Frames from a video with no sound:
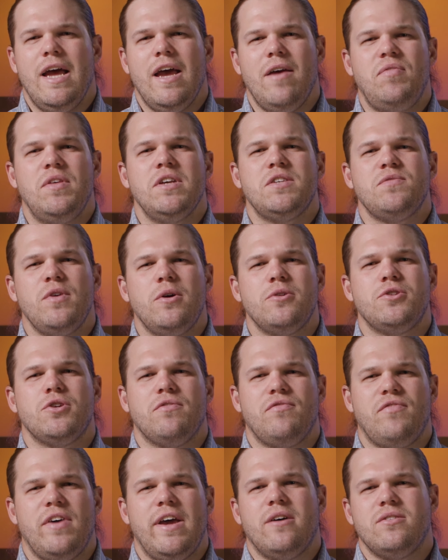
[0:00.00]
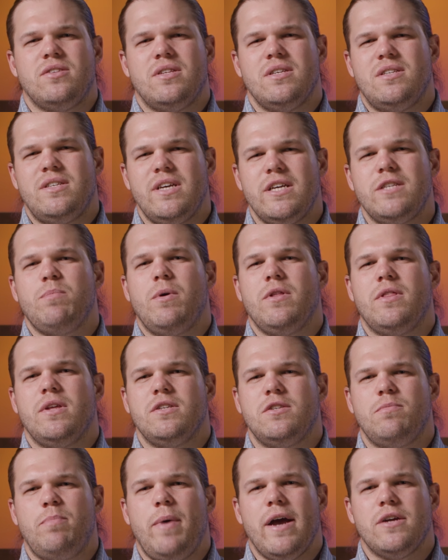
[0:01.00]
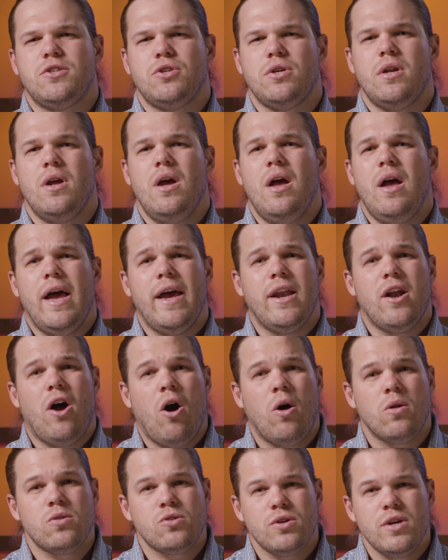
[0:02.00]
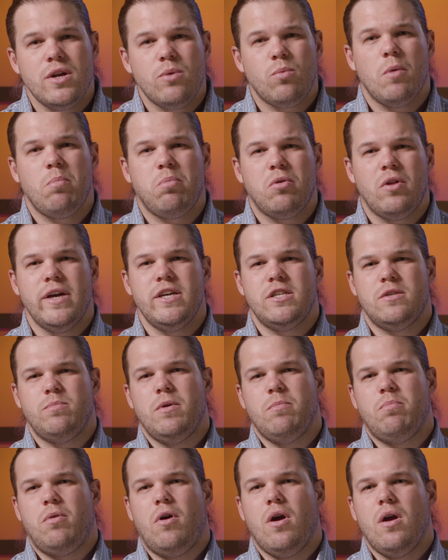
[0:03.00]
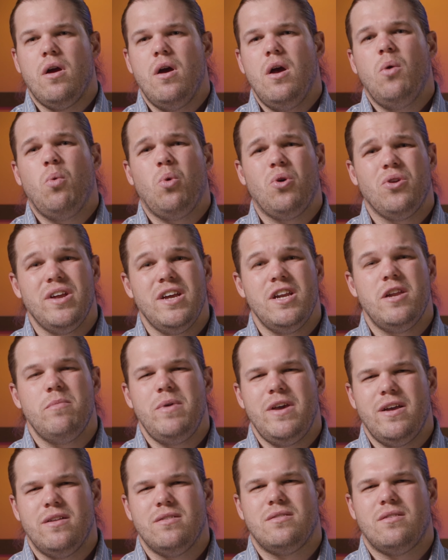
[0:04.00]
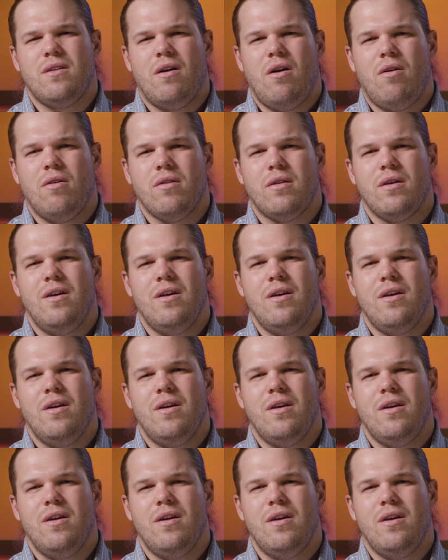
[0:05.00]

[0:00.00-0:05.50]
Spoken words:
If this filter fails the 6-month inspection, an alternate replacement part will need to be installed.